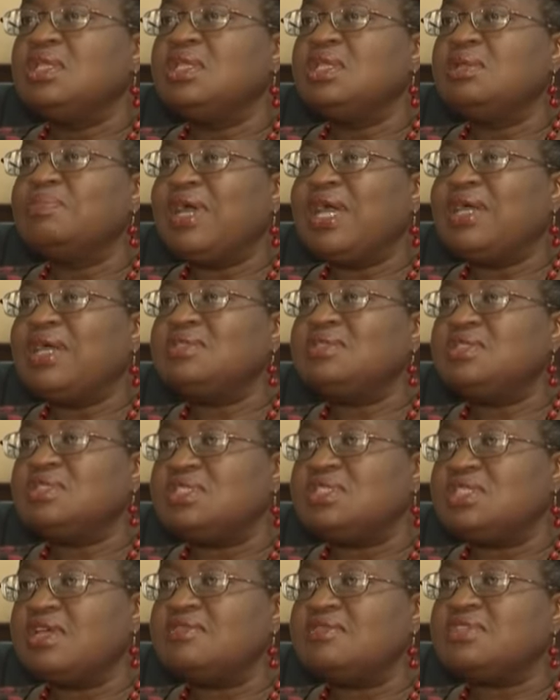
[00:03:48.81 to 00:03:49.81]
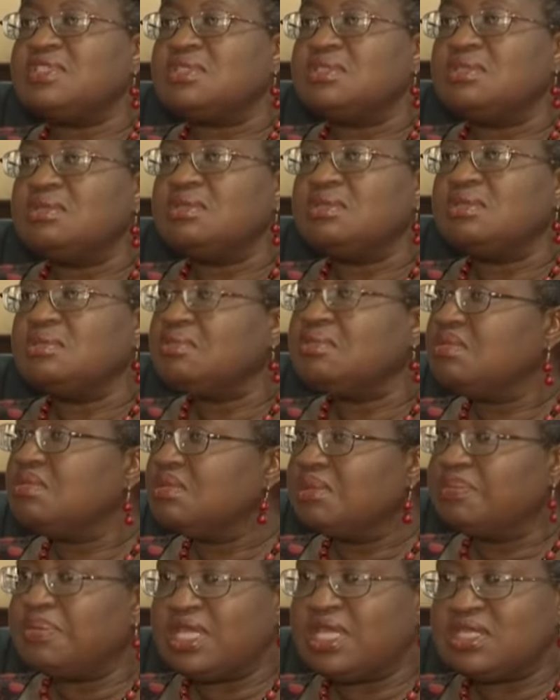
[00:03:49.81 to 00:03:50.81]
The bank deserves
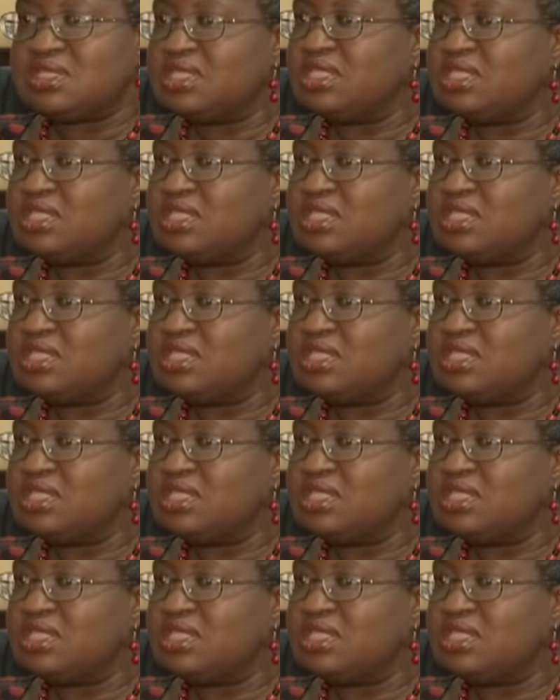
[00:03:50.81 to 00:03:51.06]
the best